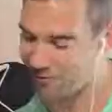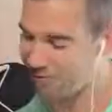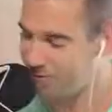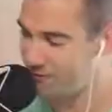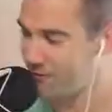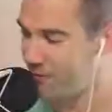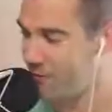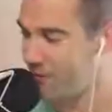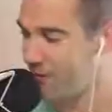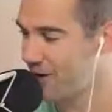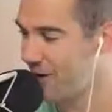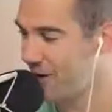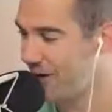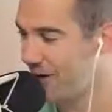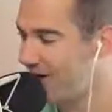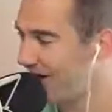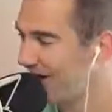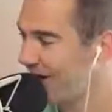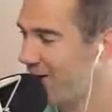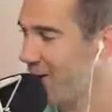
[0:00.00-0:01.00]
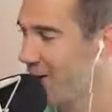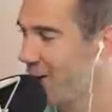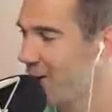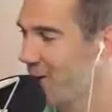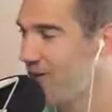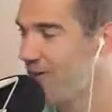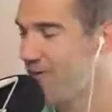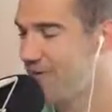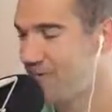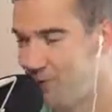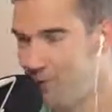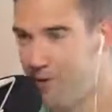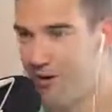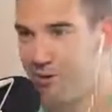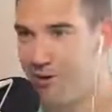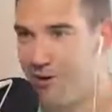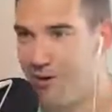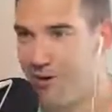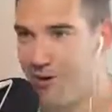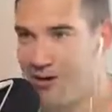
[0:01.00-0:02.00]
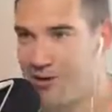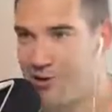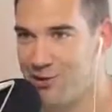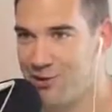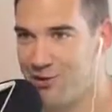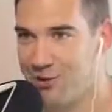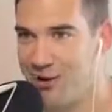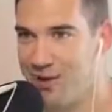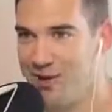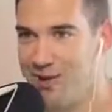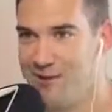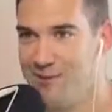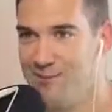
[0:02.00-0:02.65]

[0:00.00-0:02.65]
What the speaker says: before I get into anything, what does Fully Raw actually mean?